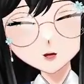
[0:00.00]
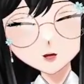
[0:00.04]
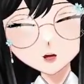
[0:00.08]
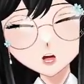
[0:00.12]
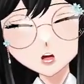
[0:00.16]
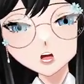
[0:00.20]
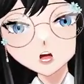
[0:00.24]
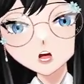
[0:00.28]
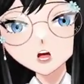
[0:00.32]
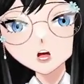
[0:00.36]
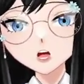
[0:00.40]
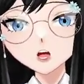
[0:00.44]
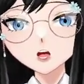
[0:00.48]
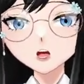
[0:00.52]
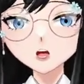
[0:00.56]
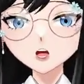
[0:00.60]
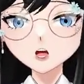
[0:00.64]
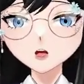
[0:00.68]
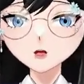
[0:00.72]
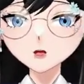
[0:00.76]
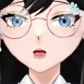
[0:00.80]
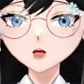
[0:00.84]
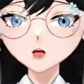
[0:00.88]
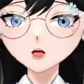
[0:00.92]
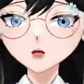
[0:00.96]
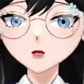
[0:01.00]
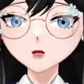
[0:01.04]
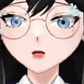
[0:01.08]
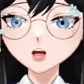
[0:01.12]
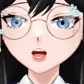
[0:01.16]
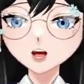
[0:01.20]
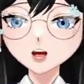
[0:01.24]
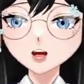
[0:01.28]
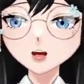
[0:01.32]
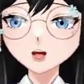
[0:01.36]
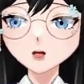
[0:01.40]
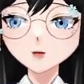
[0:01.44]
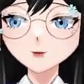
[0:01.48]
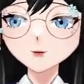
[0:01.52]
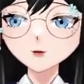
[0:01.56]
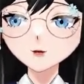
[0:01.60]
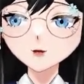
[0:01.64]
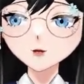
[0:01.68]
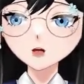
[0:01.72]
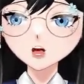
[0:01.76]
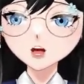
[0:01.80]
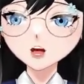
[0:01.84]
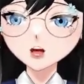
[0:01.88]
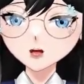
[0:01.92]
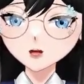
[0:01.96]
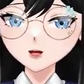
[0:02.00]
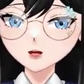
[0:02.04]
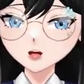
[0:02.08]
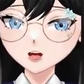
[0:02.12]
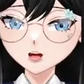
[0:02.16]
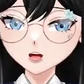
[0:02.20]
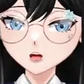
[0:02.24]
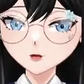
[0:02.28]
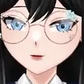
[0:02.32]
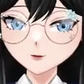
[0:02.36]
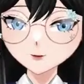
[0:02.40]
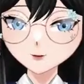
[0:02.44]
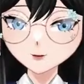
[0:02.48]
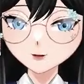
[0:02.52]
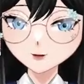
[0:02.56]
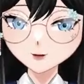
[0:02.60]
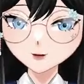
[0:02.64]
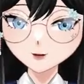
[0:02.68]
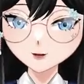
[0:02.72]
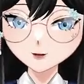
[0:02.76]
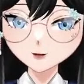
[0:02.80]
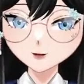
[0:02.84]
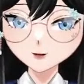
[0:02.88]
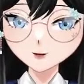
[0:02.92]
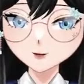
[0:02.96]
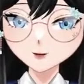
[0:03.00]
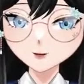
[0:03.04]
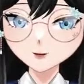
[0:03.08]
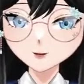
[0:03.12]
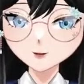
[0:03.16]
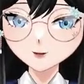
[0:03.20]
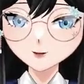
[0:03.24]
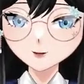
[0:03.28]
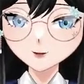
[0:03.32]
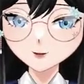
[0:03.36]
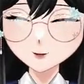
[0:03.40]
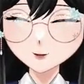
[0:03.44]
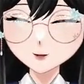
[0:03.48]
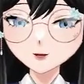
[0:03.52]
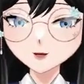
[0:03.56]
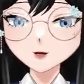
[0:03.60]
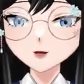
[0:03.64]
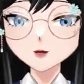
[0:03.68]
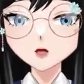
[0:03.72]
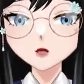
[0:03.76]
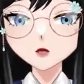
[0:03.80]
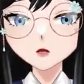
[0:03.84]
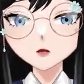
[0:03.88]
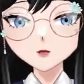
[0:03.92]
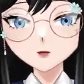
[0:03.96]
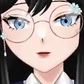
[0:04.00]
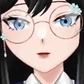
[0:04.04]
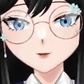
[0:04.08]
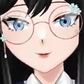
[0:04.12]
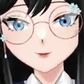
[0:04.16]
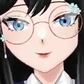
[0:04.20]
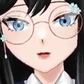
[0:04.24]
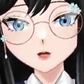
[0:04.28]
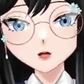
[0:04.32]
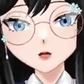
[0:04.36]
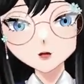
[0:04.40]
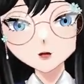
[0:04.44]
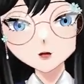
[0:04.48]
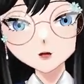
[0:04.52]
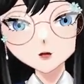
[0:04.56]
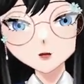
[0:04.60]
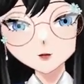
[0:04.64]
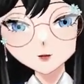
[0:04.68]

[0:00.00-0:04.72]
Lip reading: And then after that happens, cell proliferation